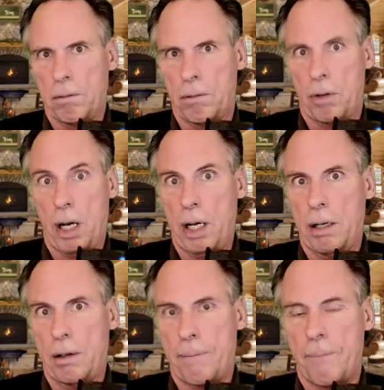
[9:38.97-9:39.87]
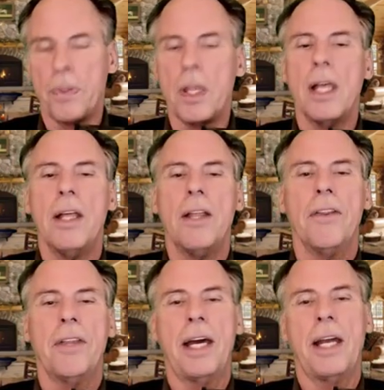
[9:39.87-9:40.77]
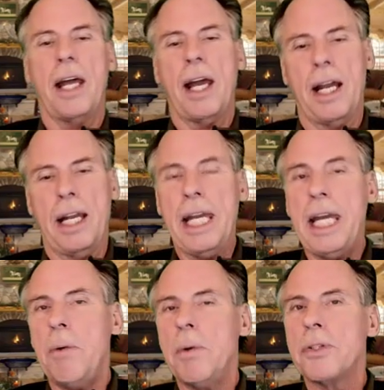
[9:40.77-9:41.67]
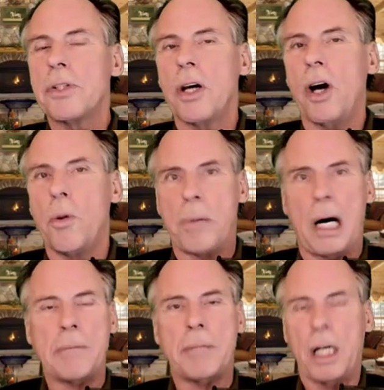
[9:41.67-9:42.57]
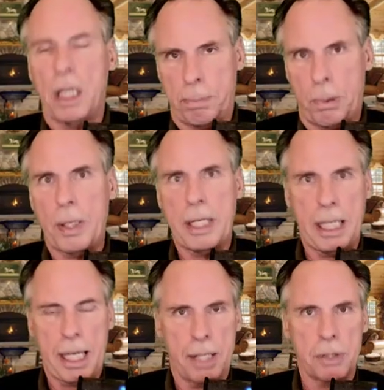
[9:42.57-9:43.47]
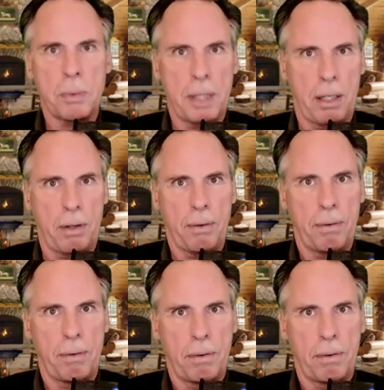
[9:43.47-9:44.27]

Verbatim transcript: Right? Then, and he was an Obama appointee as well.